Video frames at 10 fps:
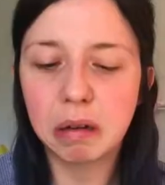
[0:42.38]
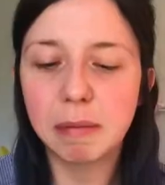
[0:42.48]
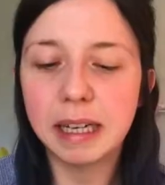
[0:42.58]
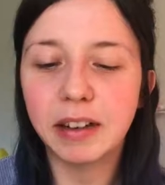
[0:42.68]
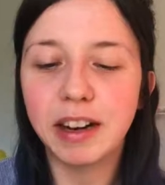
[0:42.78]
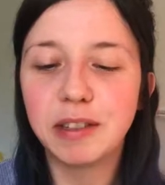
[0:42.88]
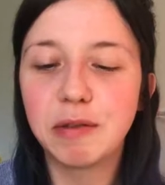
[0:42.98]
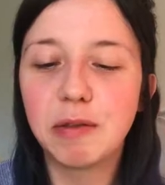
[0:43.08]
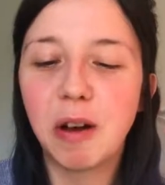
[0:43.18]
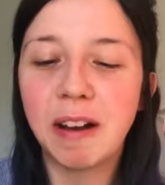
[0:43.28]
Oh my god, I do
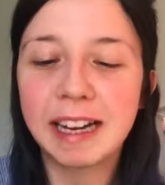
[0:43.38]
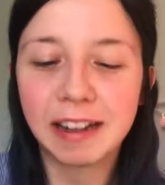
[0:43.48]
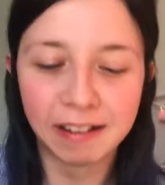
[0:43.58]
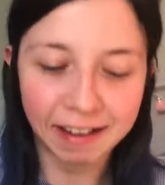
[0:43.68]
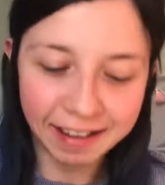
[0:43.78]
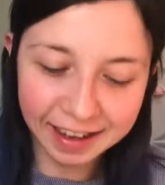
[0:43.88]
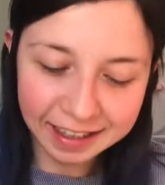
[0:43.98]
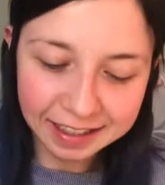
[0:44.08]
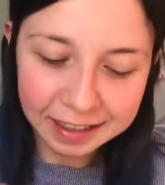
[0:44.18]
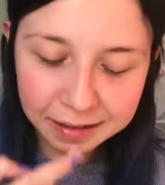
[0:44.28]
not like the look of
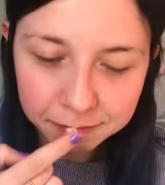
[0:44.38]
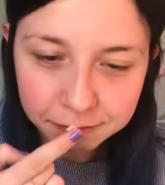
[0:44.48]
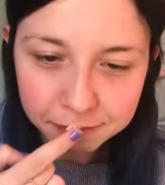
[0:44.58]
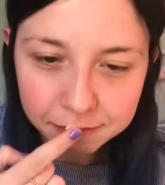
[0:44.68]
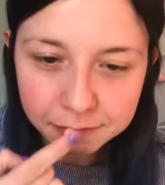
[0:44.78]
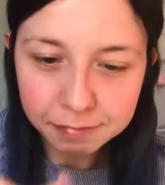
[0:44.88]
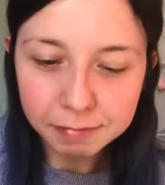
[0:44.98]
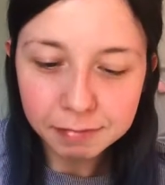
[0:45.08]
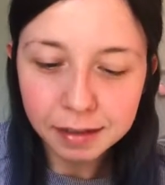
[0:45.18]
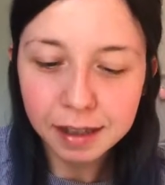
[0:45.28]
this.
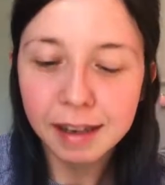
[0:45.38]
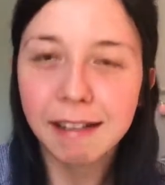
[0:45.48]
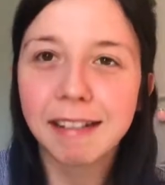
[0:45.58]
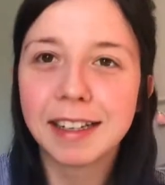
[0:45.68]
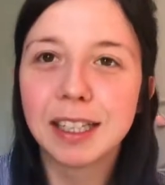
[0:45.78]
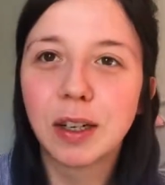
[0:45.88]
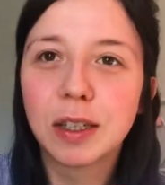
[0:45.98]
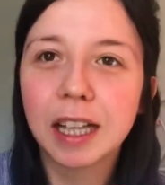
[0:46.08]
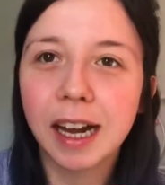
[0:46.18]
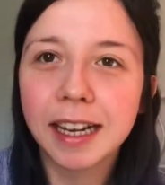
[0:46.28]
This
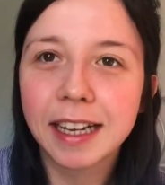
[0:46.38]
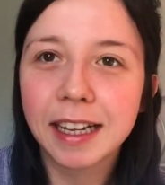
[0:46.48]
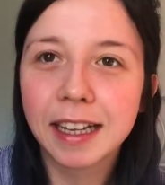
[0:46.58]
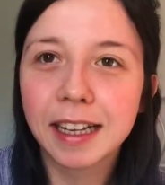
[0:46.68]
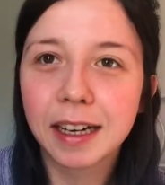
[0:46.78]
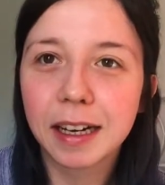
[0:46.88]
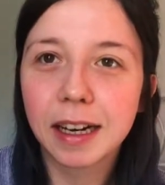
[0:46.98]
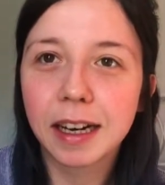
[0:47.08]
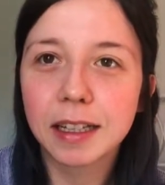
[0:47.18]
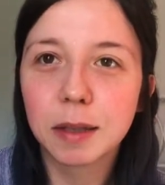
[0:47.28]
looks like
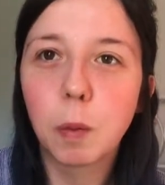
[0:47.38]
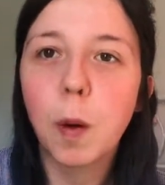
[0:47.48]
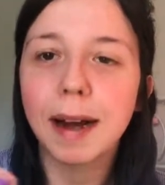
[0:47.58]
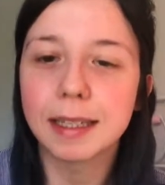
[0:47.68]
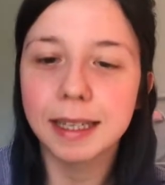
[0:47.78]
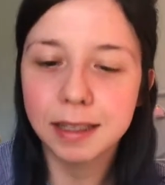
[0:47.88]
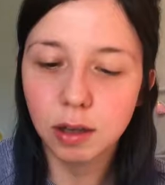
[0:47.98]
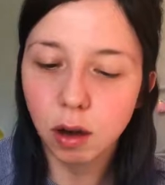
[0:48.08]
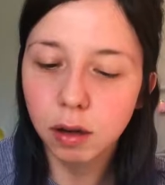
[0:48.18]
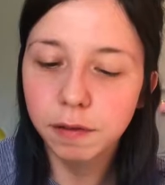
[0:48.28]
some waxy
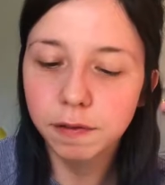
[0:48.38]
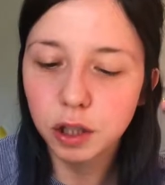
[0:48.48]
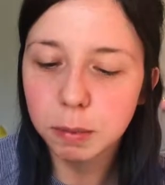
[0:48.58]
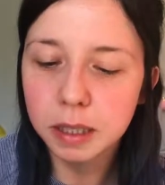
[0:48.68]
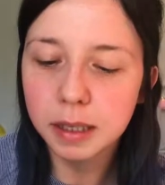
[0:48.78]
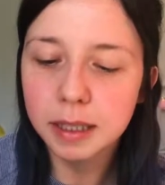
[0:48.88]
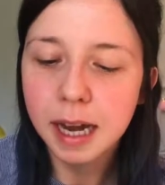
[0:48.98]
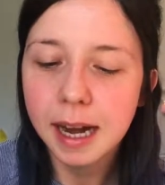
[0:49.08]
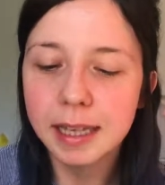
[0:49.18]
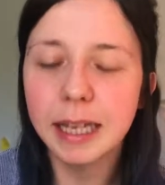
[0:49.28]
sort of substance.
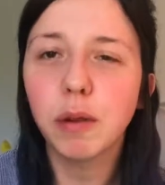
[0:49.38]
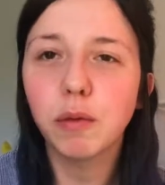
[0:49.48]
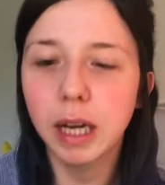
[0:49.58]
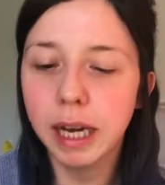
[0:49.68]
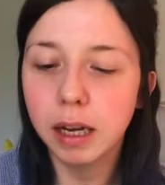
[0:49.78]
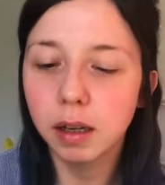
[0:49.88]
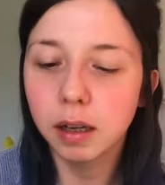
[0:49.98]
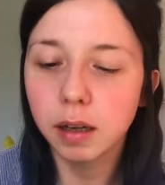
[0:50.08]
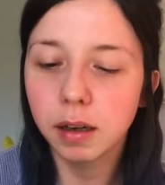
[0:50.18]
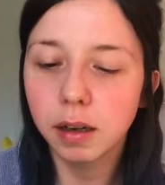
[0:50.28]
It's like a really,
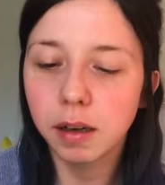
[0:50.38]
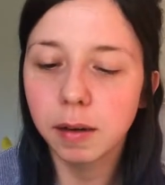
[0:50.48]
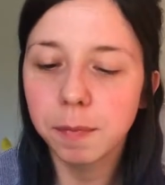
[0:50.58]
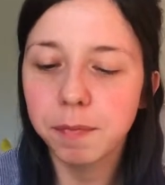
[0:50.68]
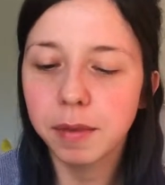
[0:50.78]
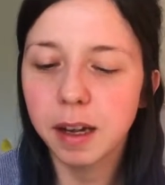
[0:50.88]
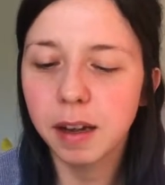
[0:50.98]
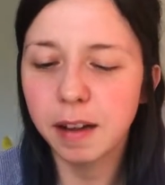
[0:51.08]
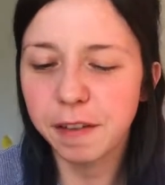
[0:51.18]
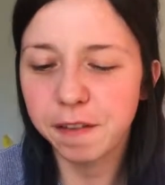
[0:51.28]

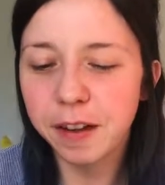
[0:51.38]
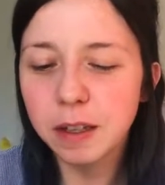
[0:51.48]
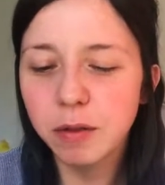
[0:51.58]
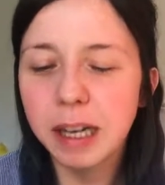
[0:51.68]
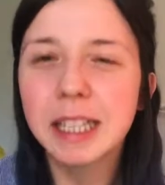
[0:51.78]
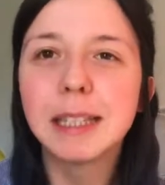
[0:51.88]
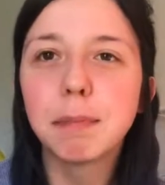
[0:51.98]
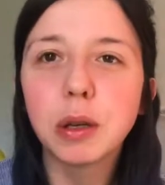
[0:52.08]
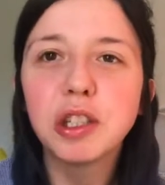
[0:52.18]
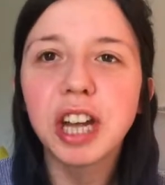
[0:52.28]
it feels really
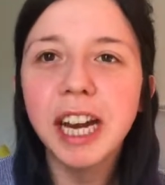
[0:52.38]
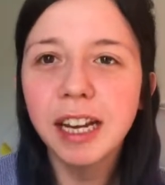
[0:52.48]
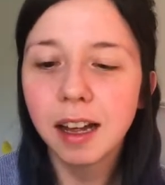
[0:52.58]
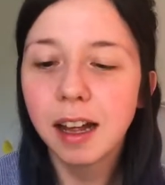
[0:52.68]
spongy.